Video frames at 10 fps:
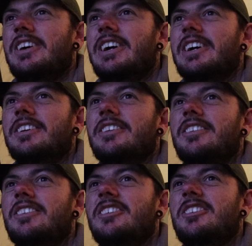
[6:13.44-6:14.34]
and
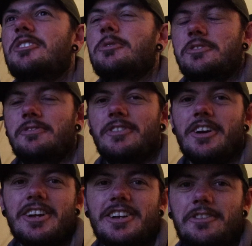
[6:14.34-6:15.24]
just wasn't
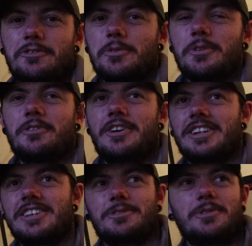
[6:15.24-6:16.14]
very comfortable with the fact
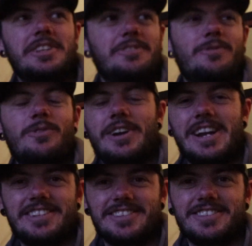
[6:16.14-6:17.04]
there's all these
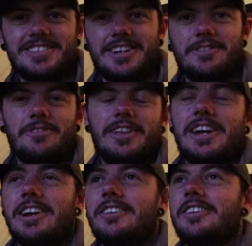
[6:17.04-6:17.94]
reeds and stuff
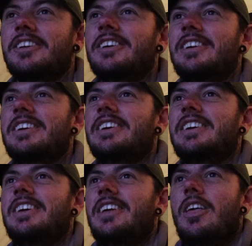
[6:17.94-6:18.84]
there, and
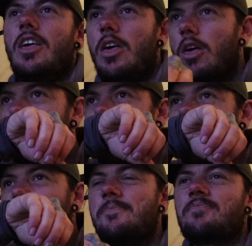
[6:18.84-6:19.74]

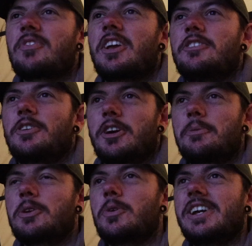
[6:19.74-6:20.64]
I feel like it'd
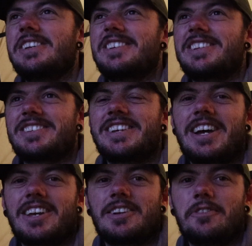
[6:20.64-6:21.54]
be quite easy to
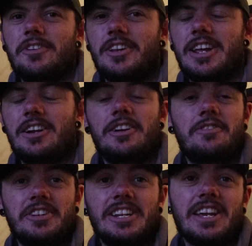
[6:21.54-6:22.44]
snag and everything like that, like
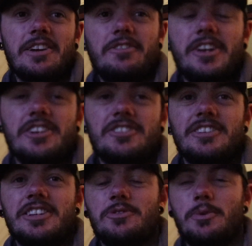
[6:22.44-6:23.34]
if I did get a fish and
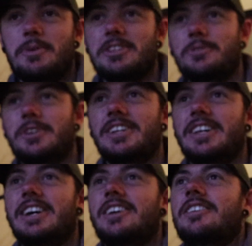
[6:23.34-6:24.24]
they swim into it and
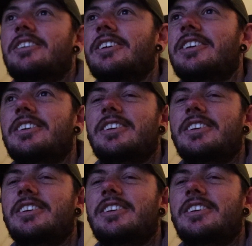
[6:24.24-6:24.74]
that, like,